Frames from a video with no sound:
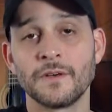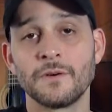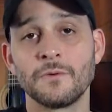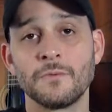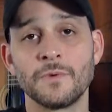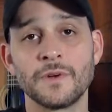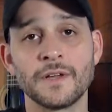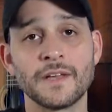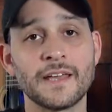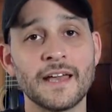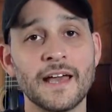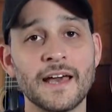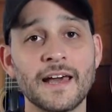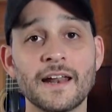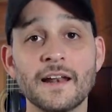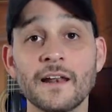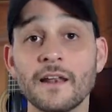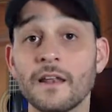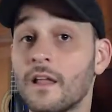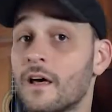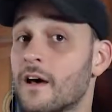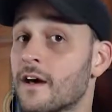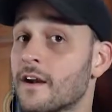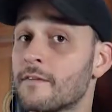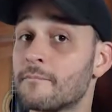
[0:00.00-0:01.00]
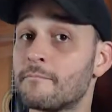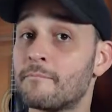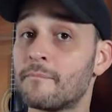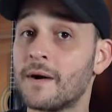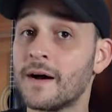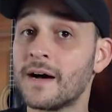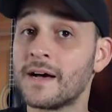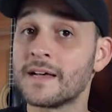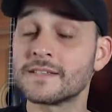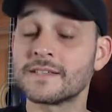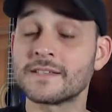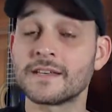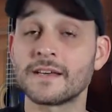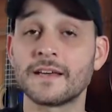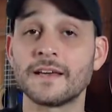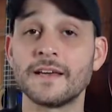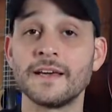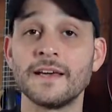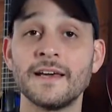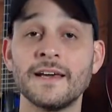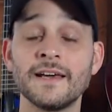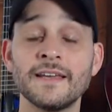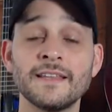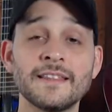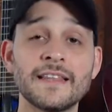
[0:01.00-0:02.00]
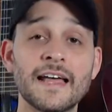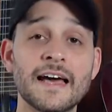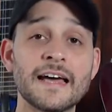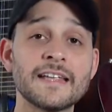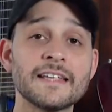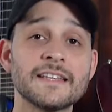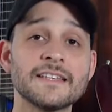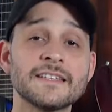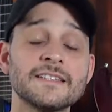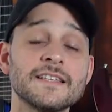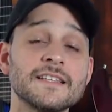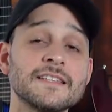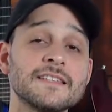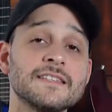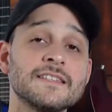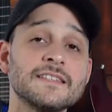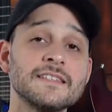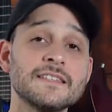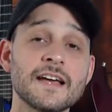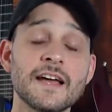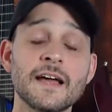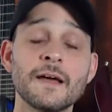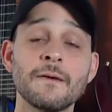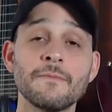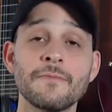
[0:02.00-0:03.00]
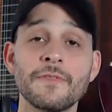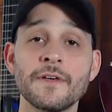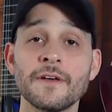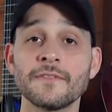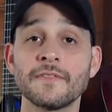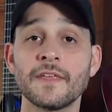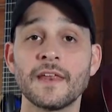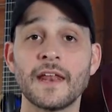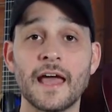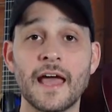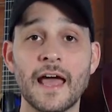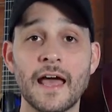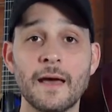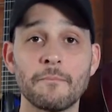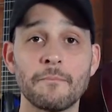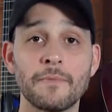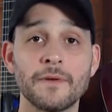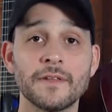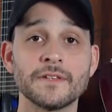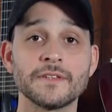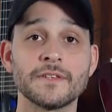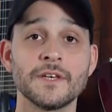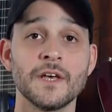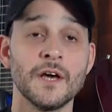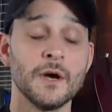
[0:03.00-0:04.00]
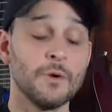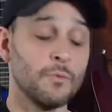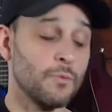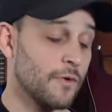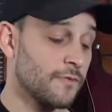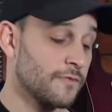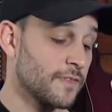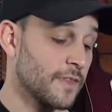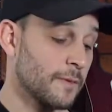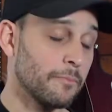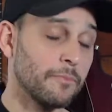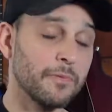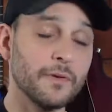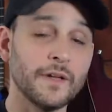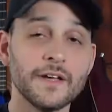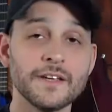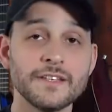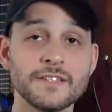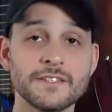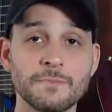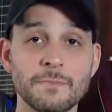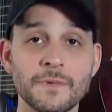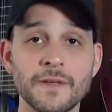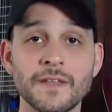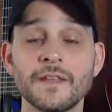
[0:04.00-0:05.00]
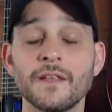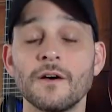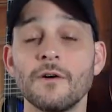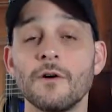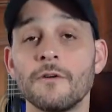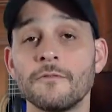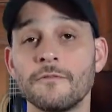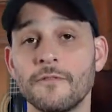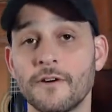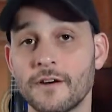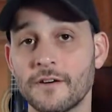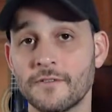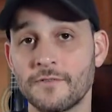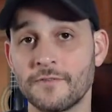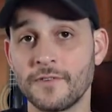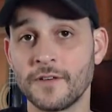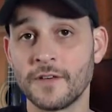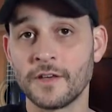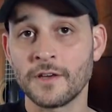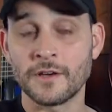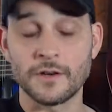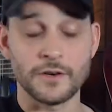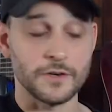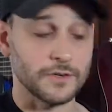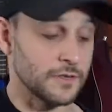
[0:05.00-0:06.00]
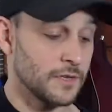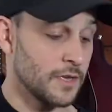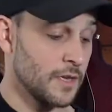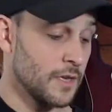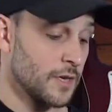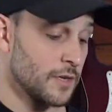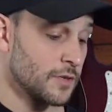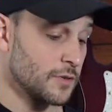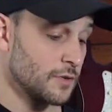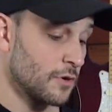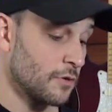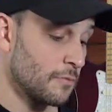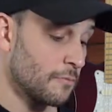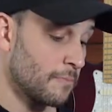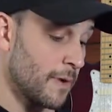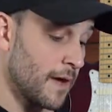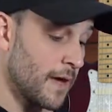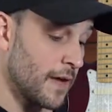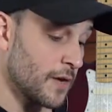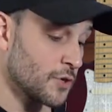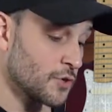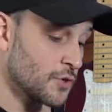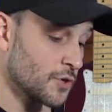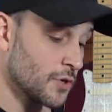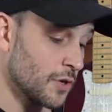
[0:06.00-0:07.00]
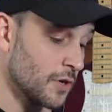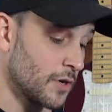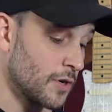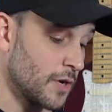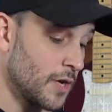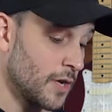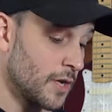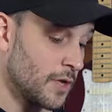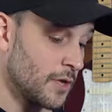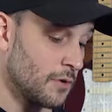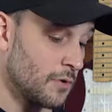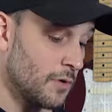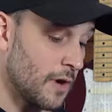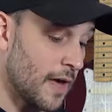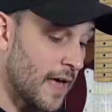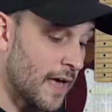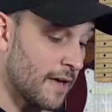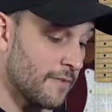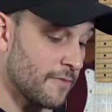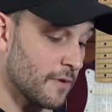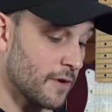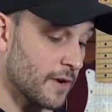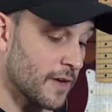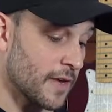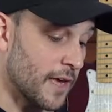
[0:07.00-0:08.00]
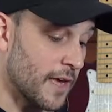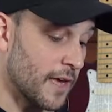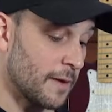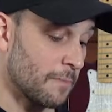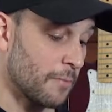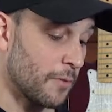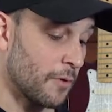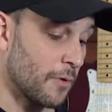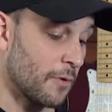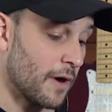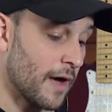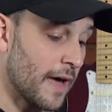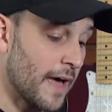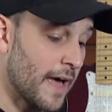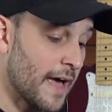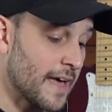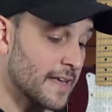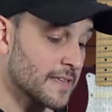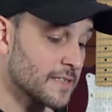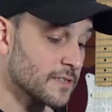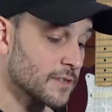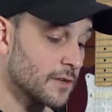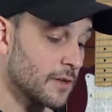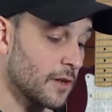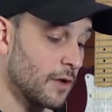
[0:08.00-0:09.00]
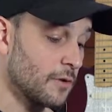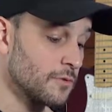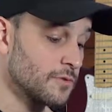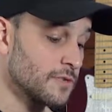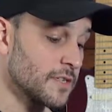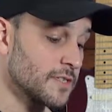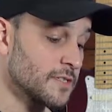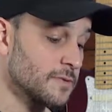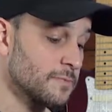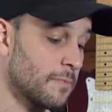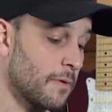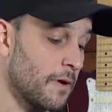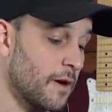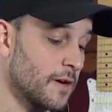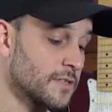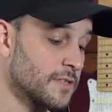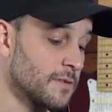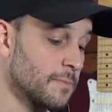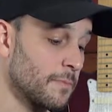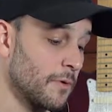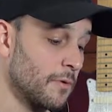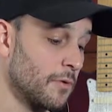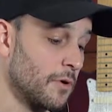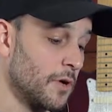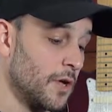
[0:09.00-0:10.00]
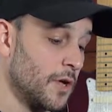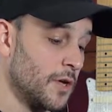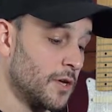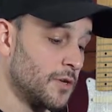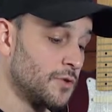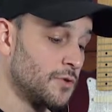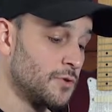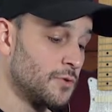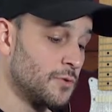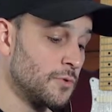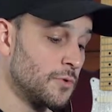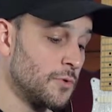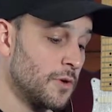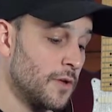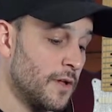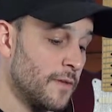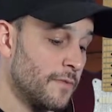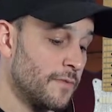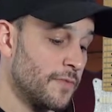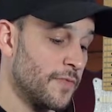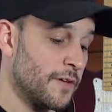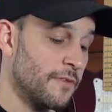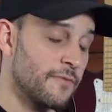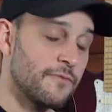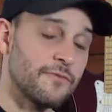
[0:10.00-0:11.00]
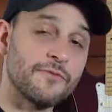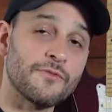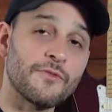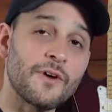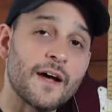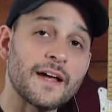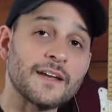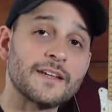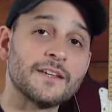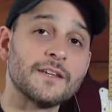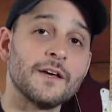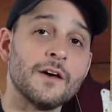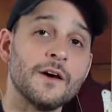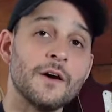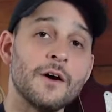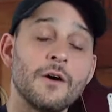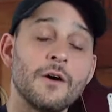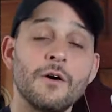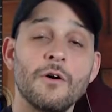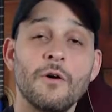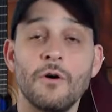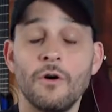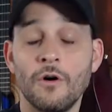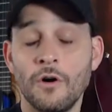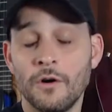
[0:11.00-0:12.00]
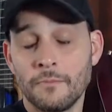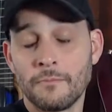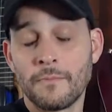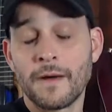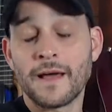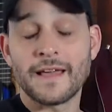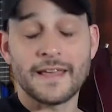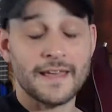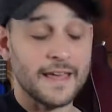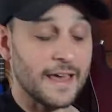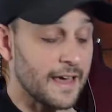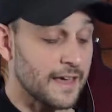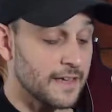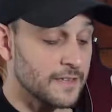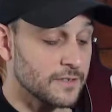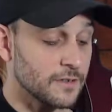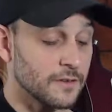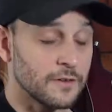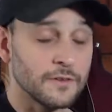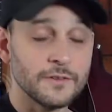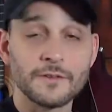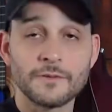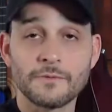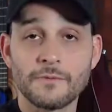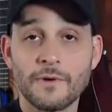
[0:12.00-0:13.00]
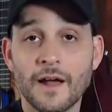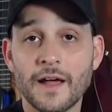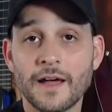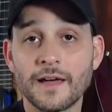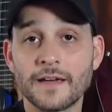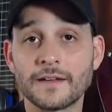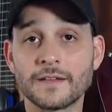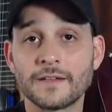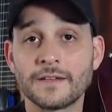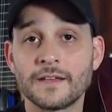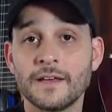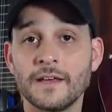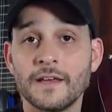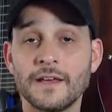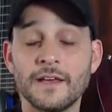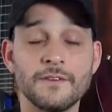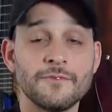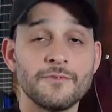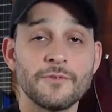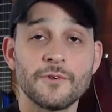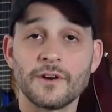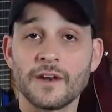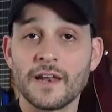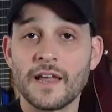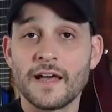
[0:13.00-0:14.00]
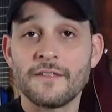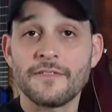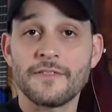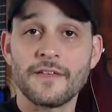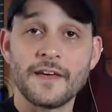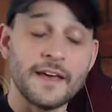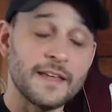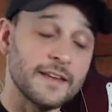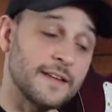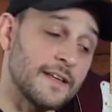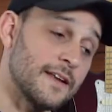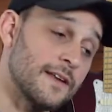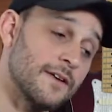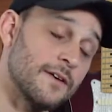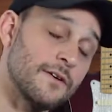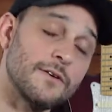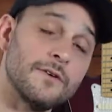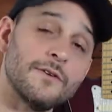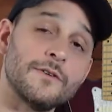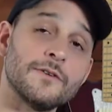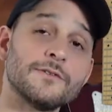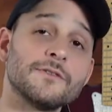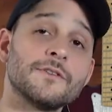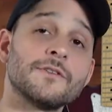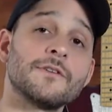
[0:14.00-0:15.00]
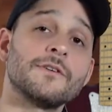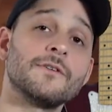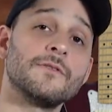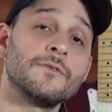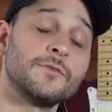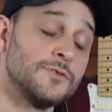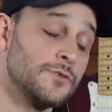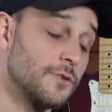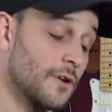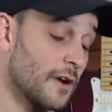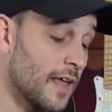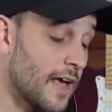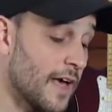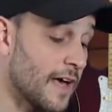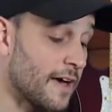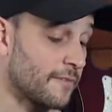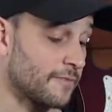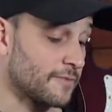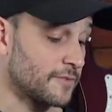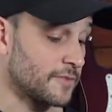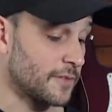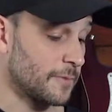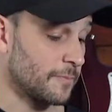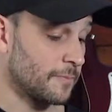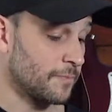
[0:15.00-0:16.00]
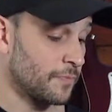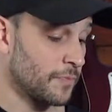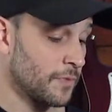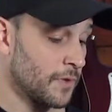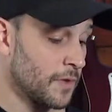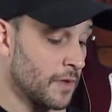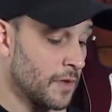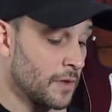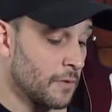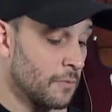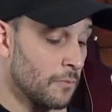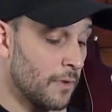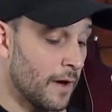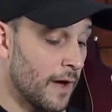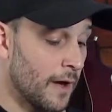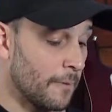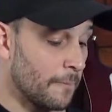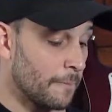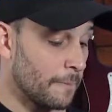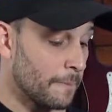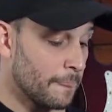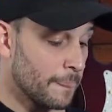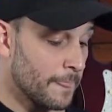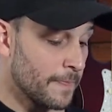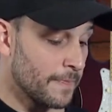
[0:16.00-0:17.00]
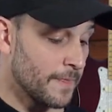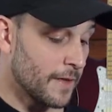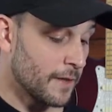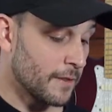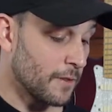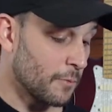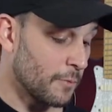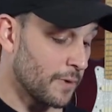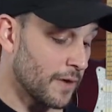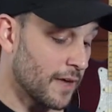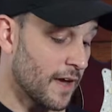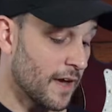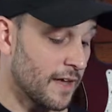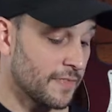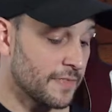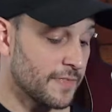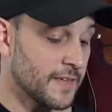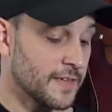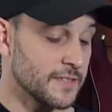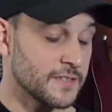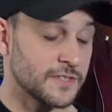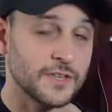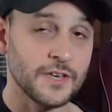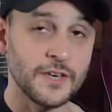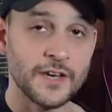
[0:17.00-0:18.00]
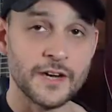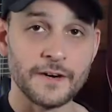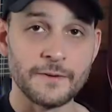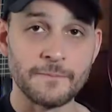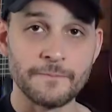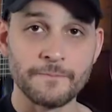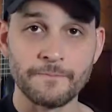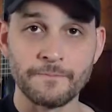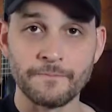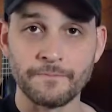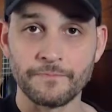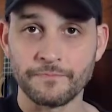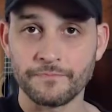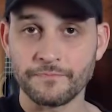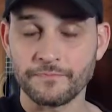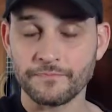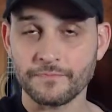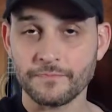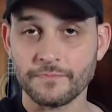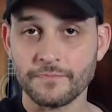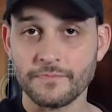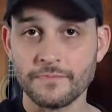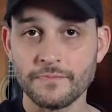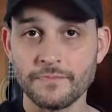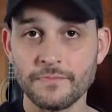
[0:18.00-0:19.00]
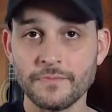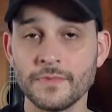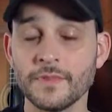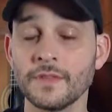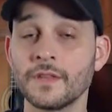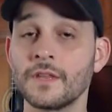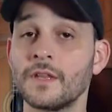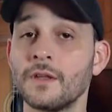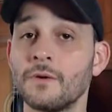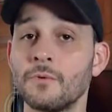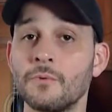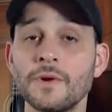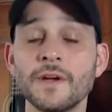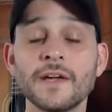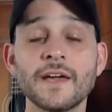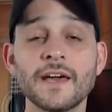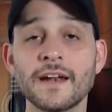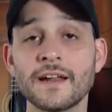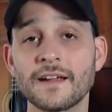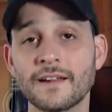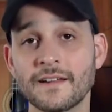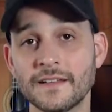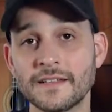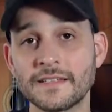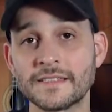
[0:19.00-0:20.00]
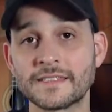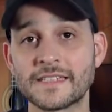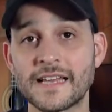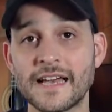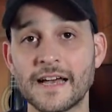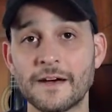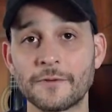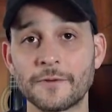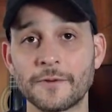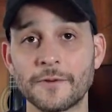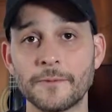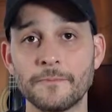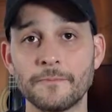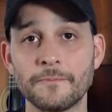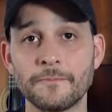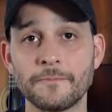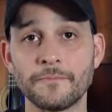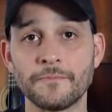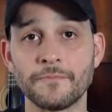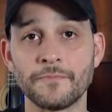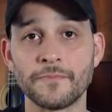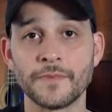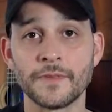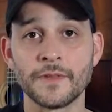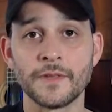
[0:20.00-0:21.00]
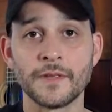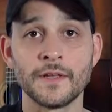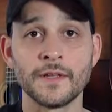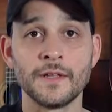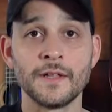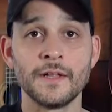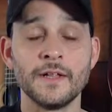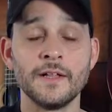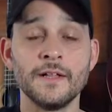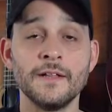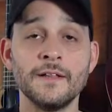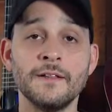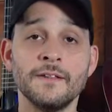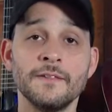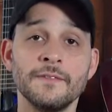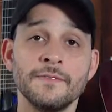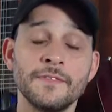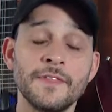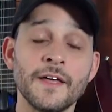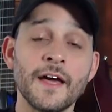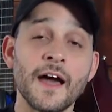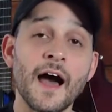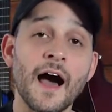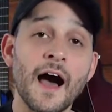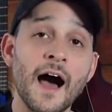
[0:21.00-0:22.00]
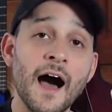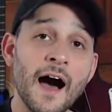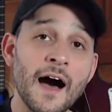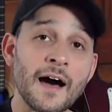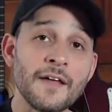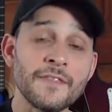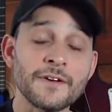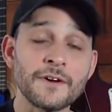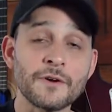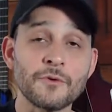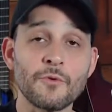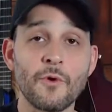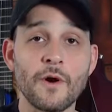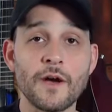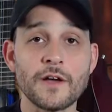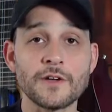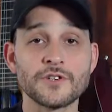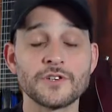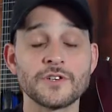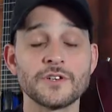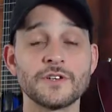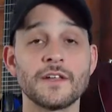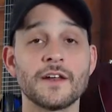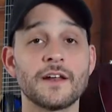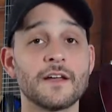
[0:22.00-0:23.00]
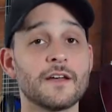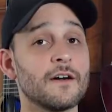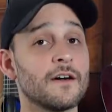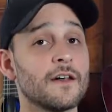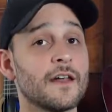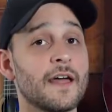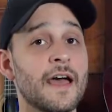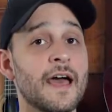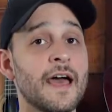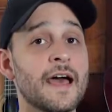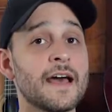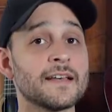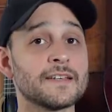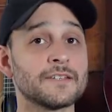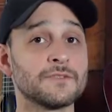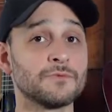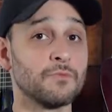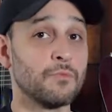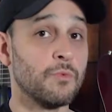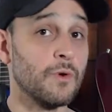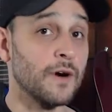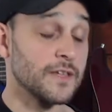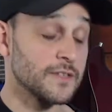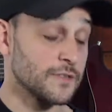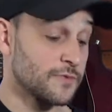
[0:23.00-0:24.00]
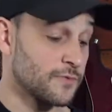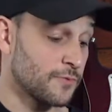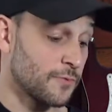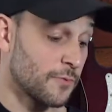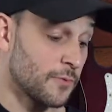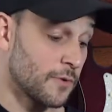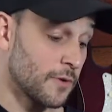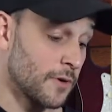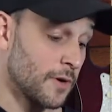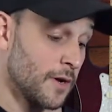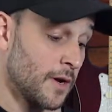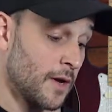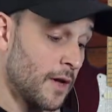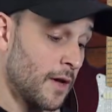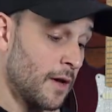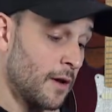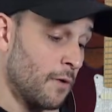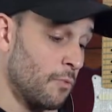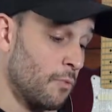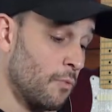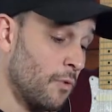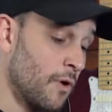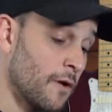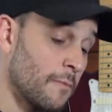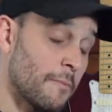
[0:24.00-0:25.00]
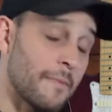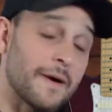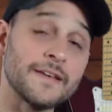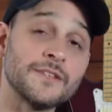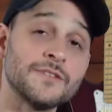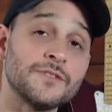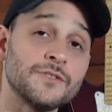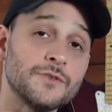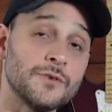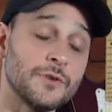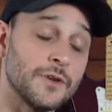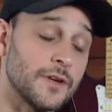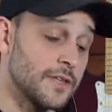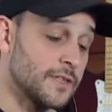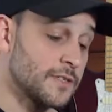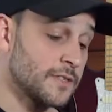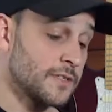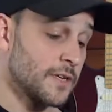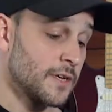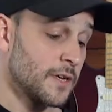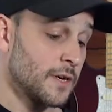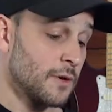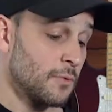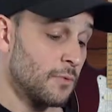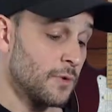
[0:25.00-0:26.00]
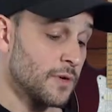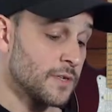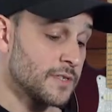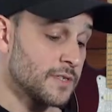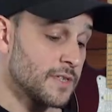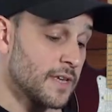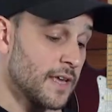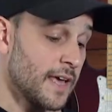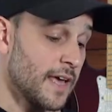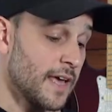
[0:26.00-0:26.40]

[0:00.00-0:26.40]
we get a lot of buzzing, and that is the same thing that happens with the placement of our fingers. So make sure you have your capo as close as possible to the fret, on my case, on the right. If you're left-handed, on your left. Well, now that we got this here, we get a clean sound. The other question that I got asked once for one of my students was